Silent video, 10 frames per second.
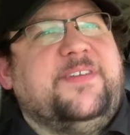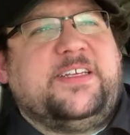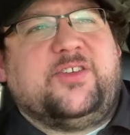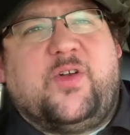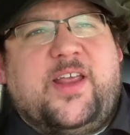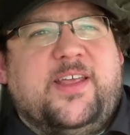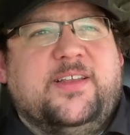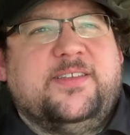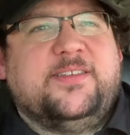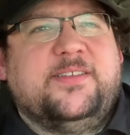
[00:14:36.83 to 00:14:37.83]
victory.
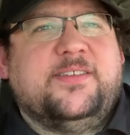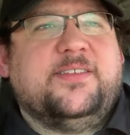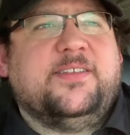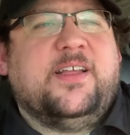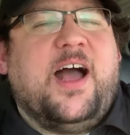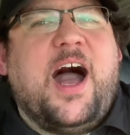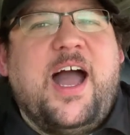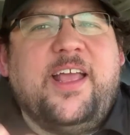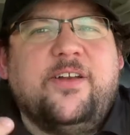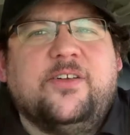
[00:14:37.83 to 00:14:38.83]

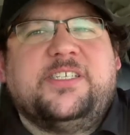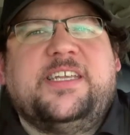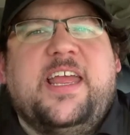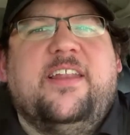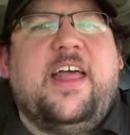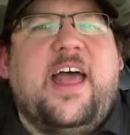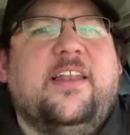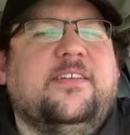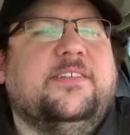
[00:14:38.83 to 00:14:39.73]
I understand that.